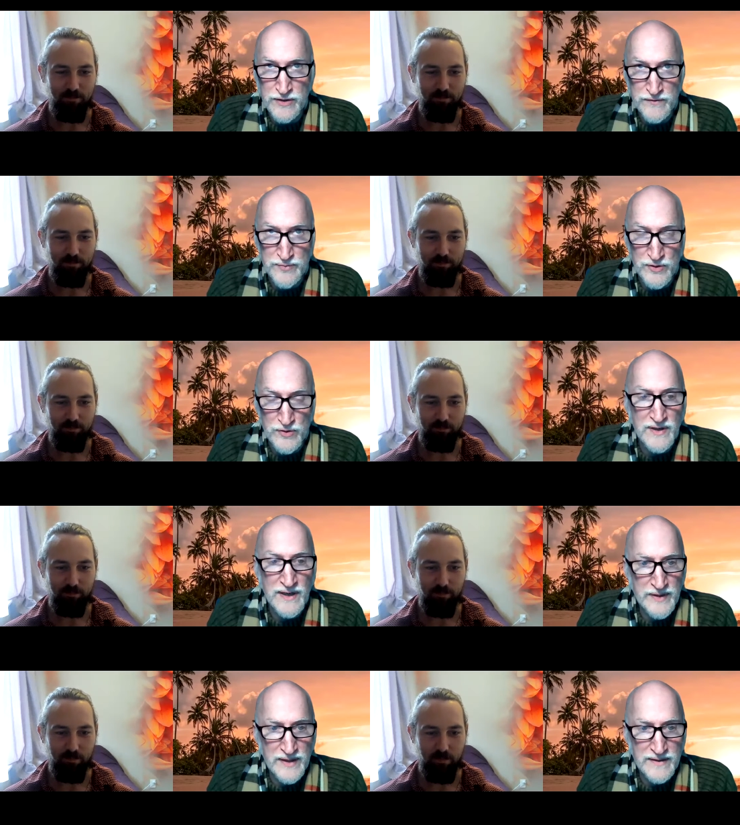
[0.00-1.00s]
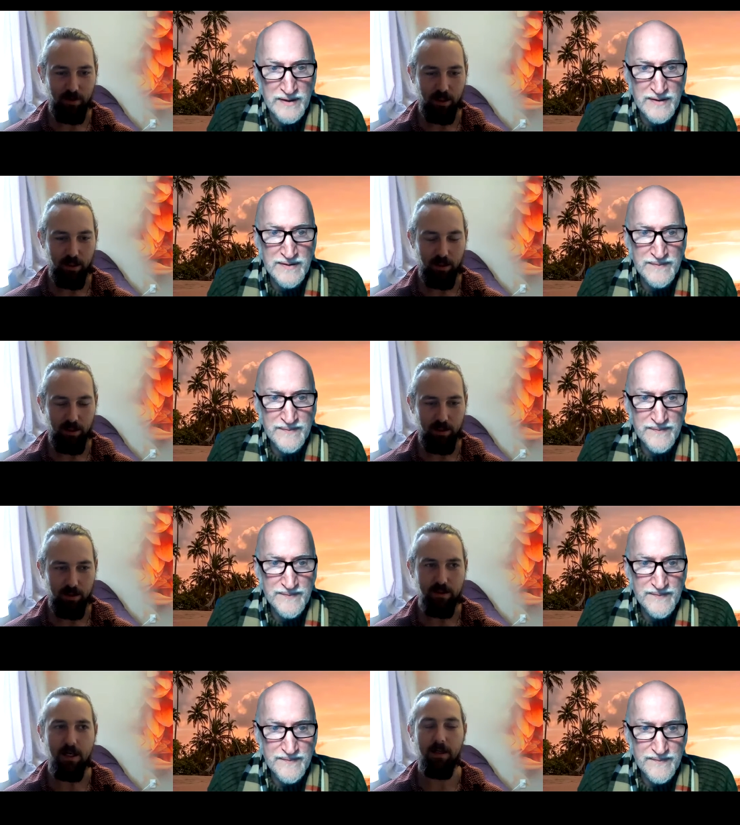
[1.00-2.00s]
Speaker 1: for the program kind of thing?
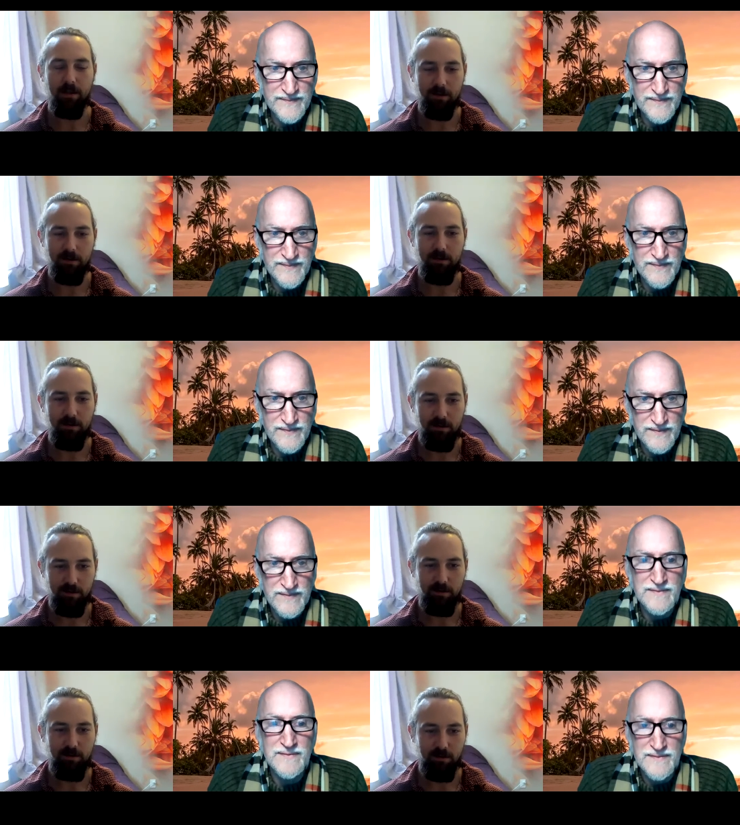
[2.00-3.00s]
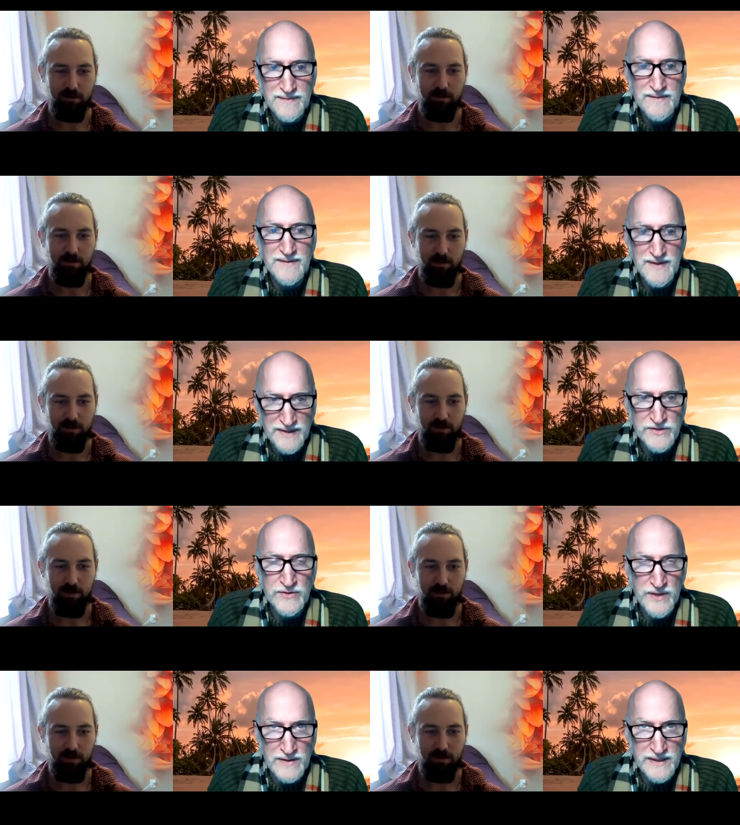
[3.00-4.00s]
Yeah. And so
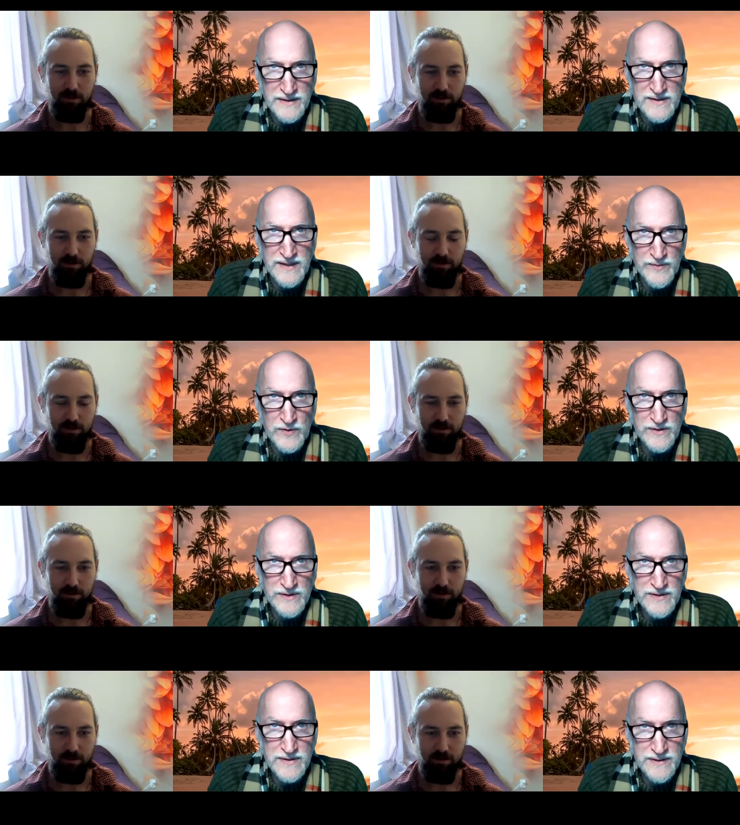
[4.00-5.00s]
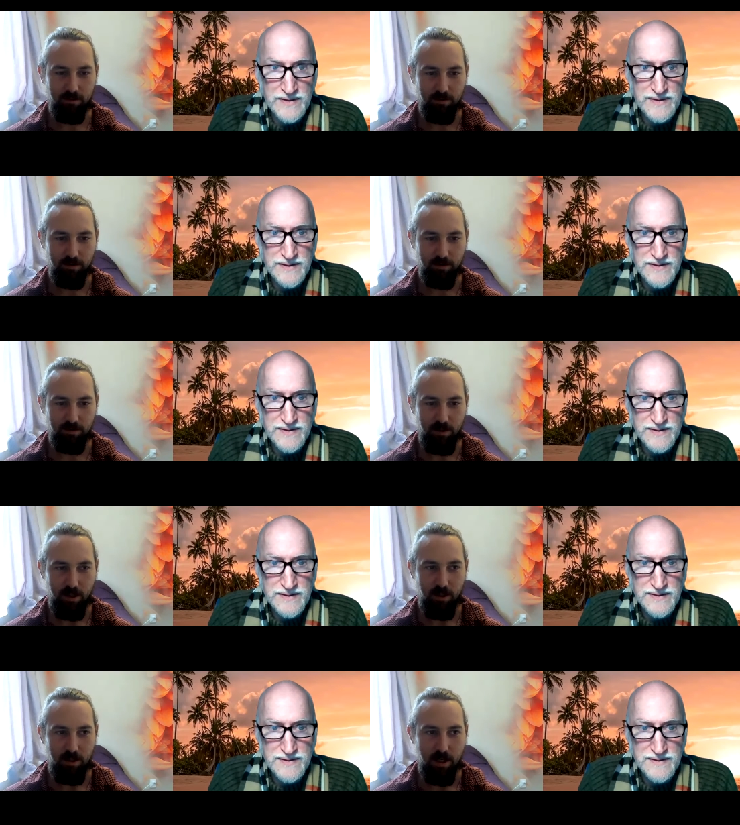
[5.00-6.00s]
y'all take the same courses?
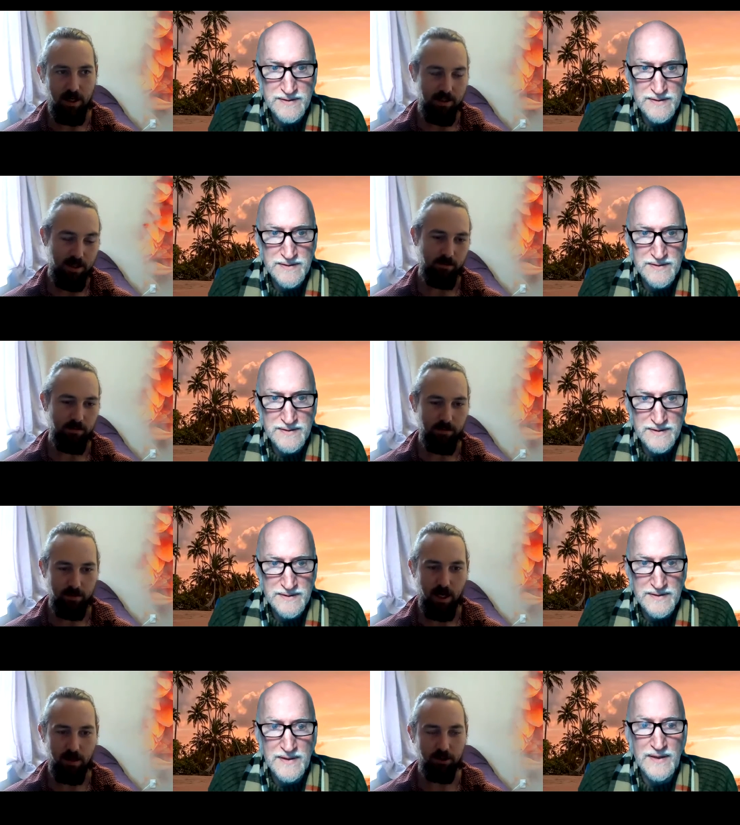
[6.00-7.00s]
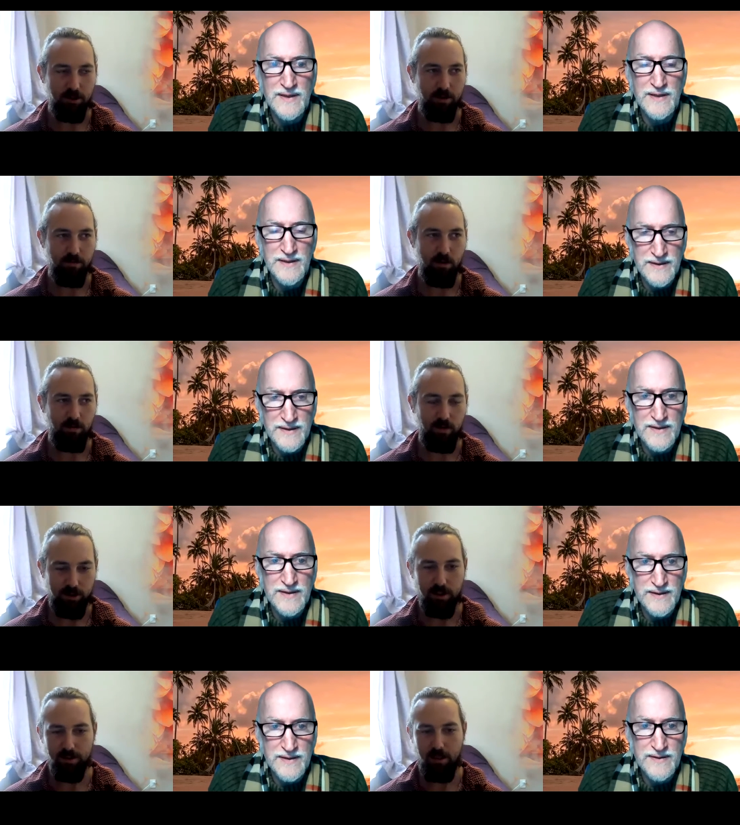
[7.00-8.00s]
Speaker 2: Uh, yep. Yeah. yeah, there's 34 of us in
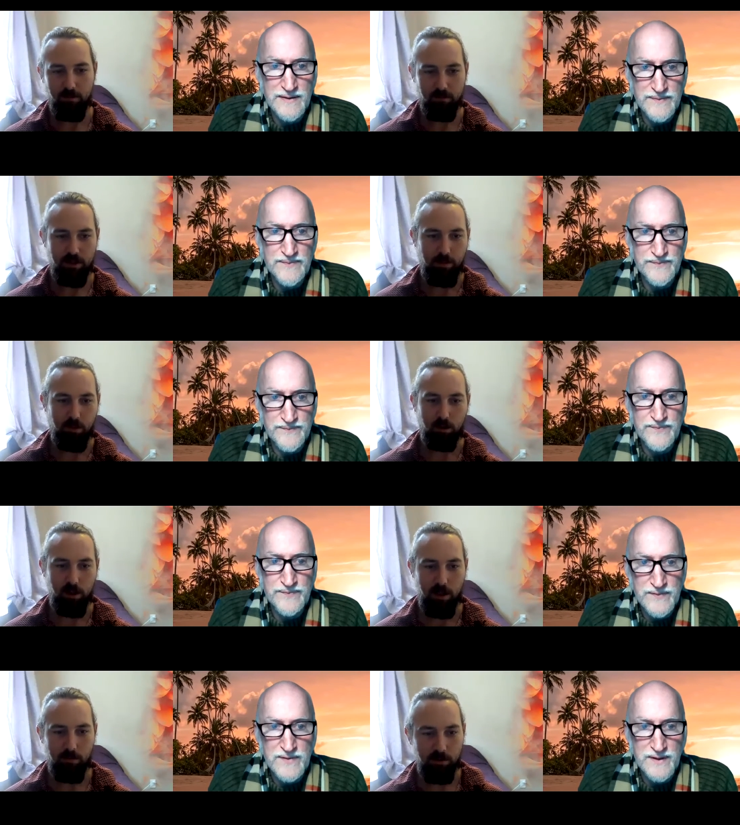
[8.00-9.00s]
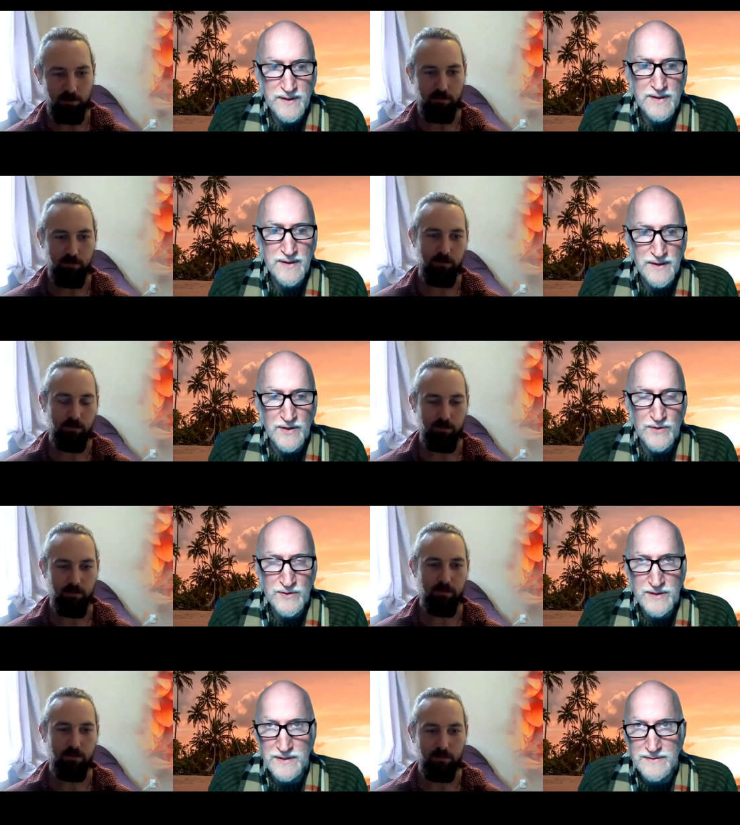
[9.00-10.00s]
the same same program. Oh,
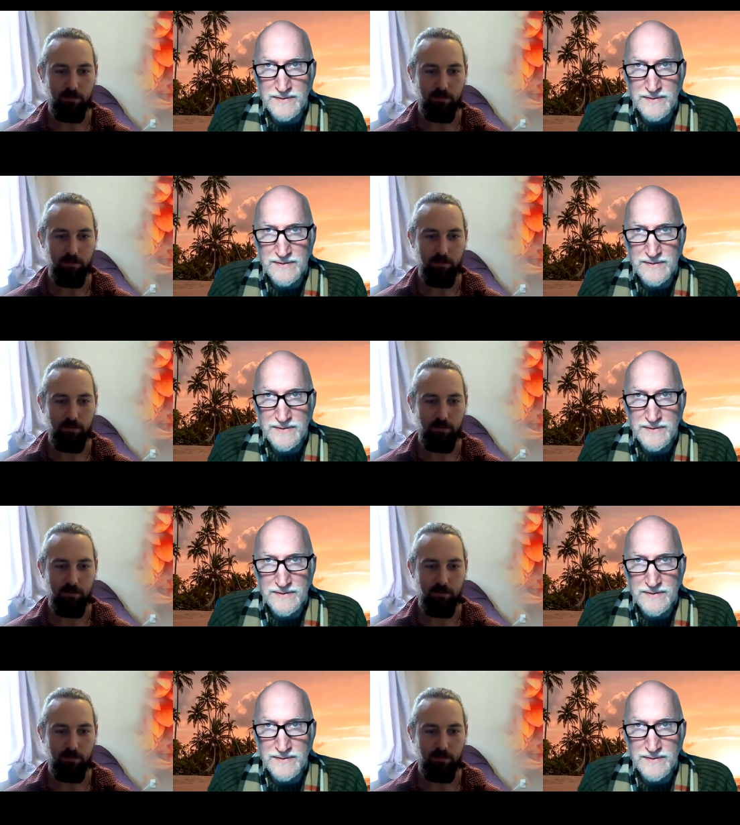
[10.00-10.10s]
okay.